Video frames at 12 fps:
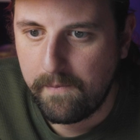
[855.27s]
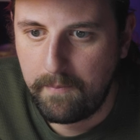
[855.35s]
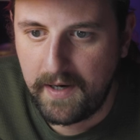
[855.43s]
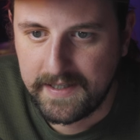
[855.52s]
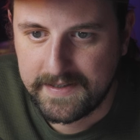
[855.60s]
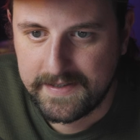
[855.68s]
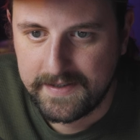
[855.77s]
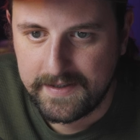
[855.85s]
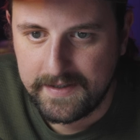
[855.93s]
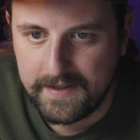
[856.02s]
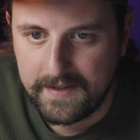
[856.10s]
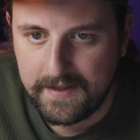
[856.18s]
But
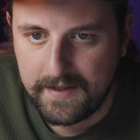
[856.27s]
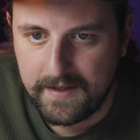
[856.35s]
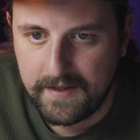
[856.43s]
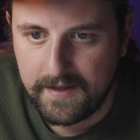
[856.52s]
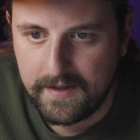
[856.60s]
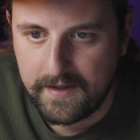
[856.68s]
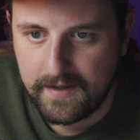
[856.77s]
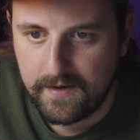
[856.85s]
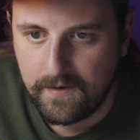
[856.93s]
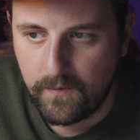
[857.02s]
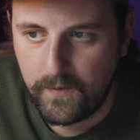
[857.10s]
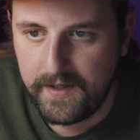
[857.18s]

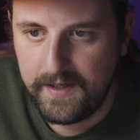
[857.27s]
we